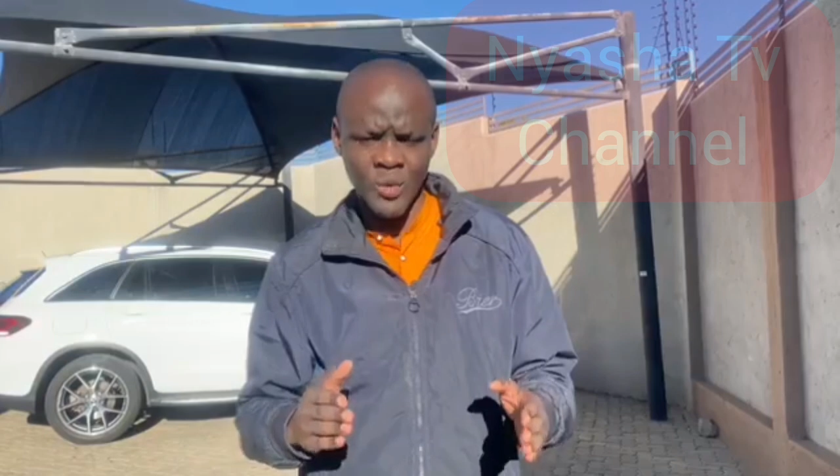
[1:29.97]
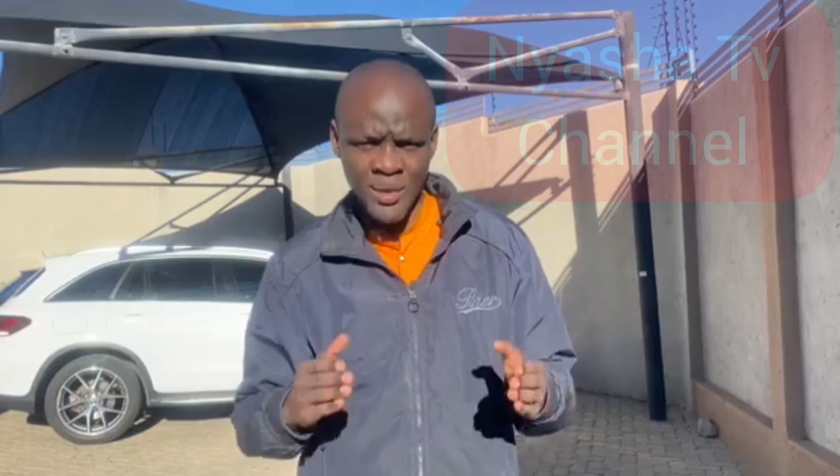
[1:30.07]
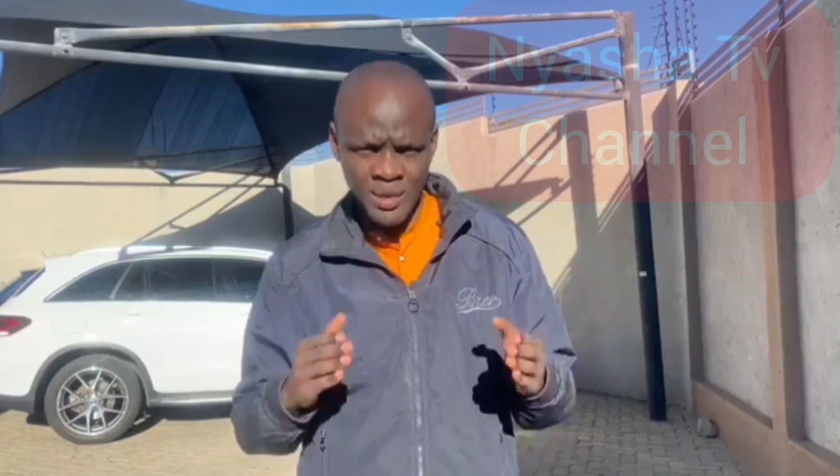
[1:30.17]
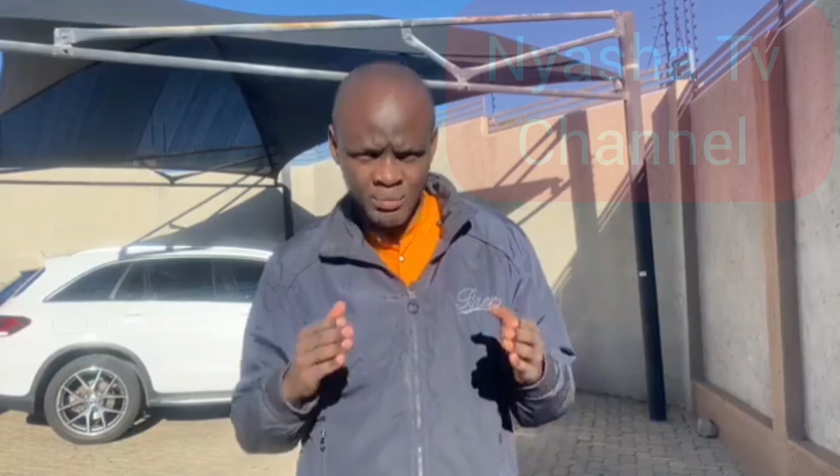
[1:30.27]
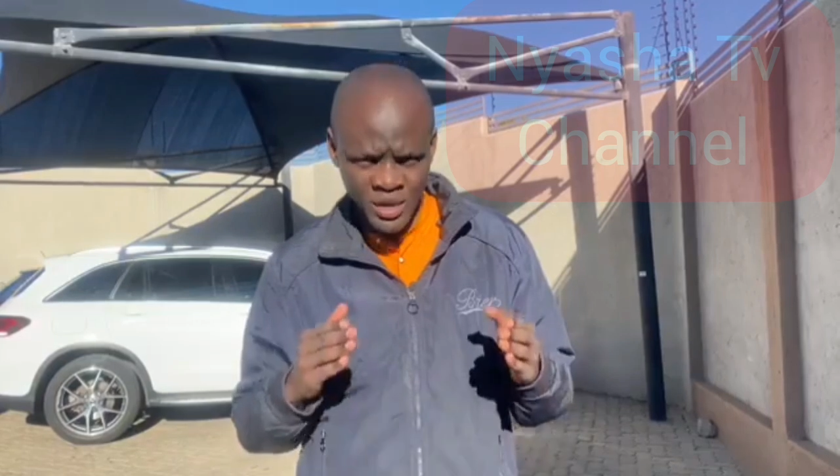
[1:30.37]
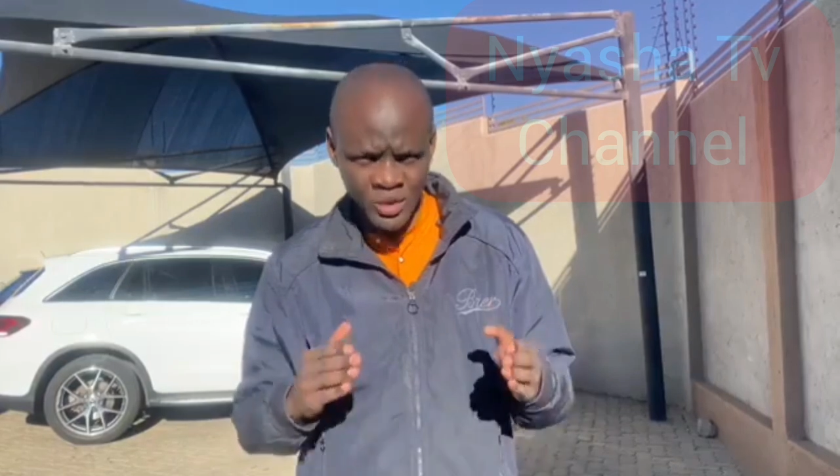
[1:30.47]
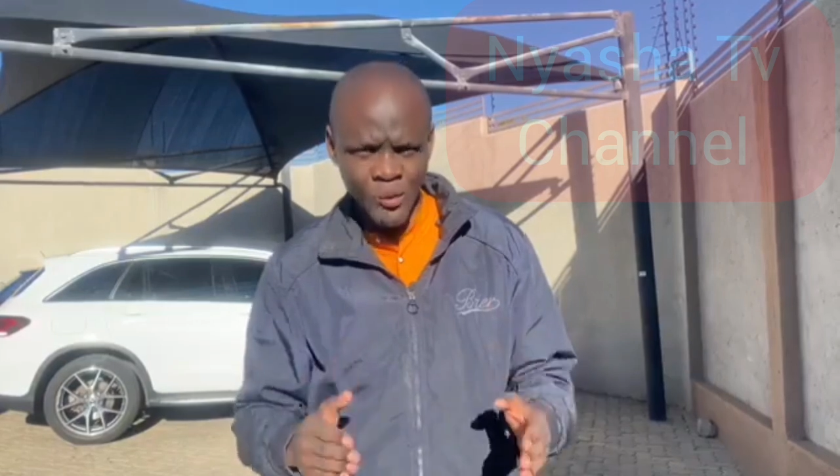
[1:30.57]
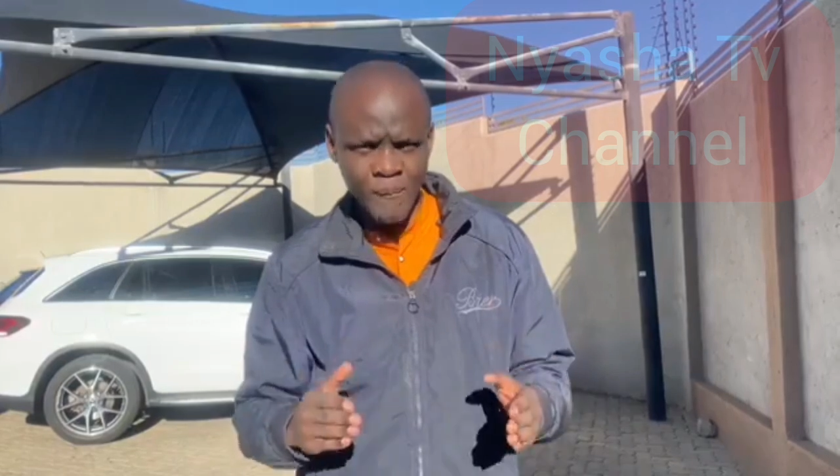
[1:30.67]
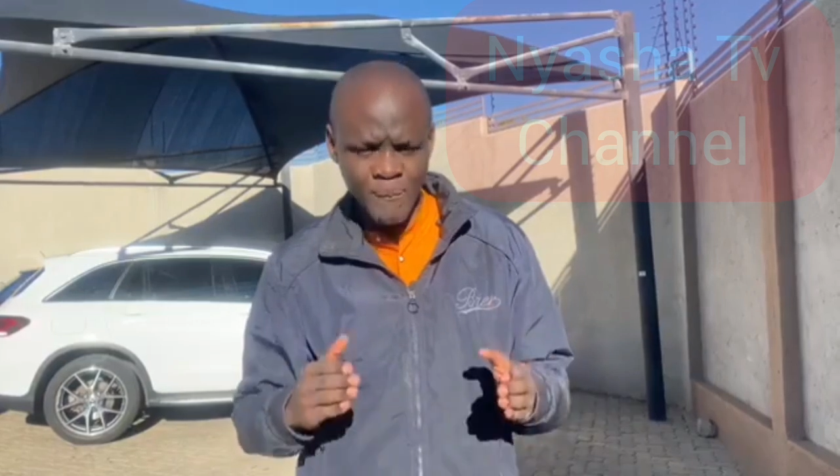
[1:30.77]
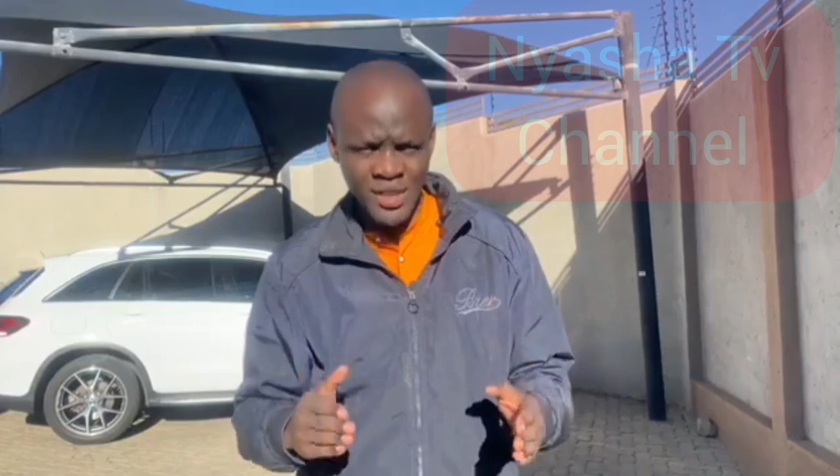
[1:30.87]
We must
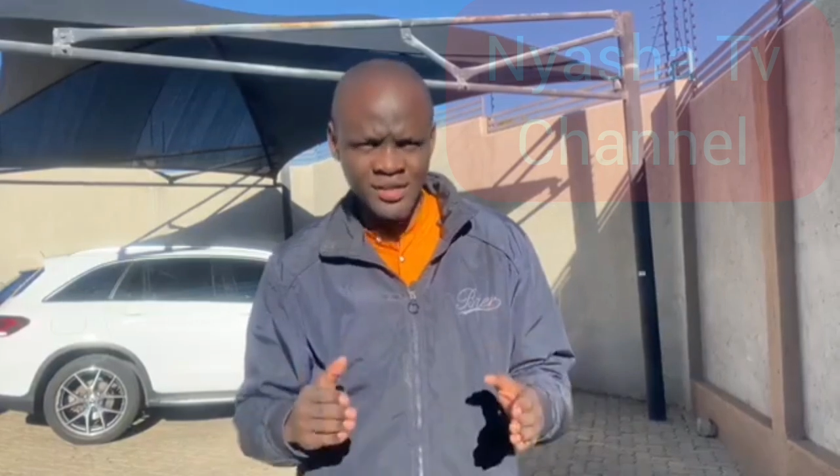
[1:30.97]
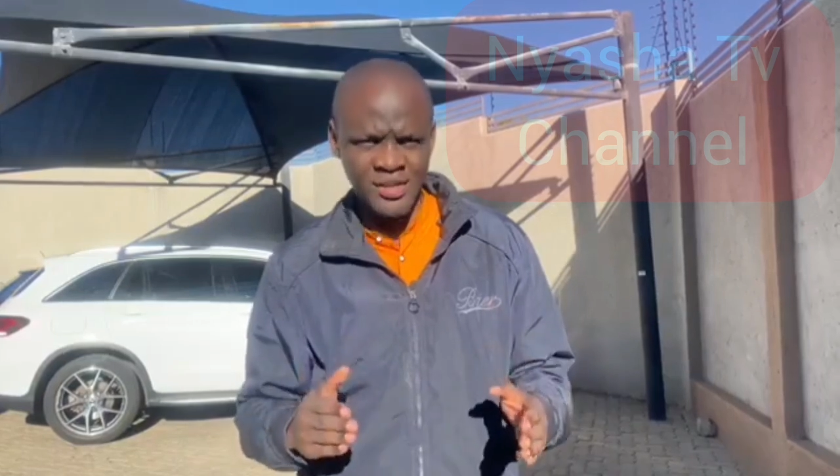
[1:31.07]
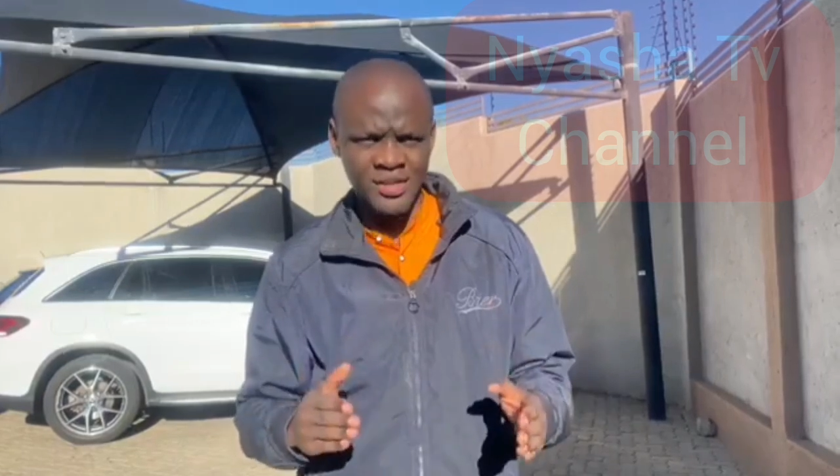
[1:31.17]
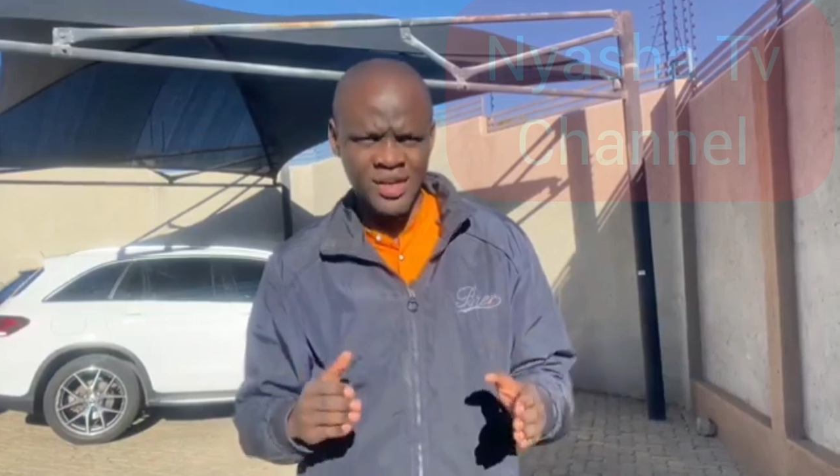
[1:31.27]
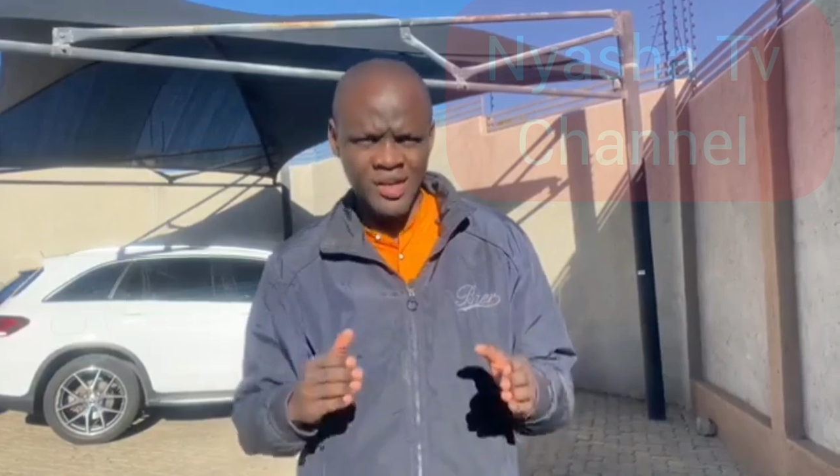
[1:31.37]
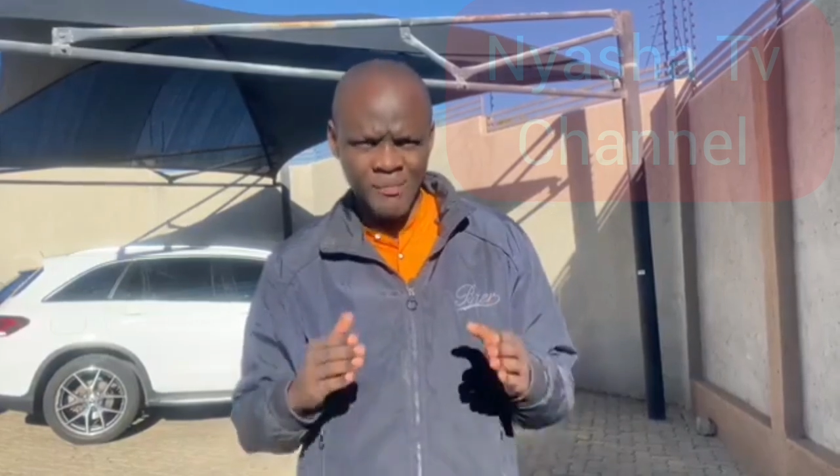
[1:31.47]
pursue peace